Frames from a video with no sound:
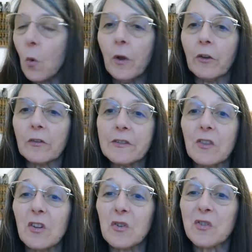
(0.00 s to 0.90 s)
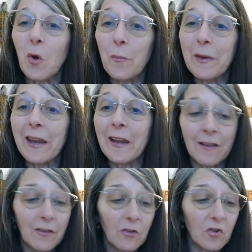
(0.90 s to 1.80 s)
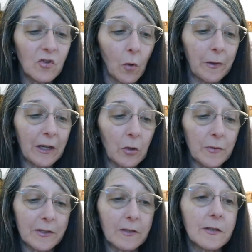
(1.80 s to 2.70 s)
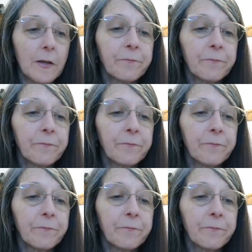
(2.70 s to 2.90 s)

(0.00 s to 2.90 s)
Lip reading: oil is that there's so many uses.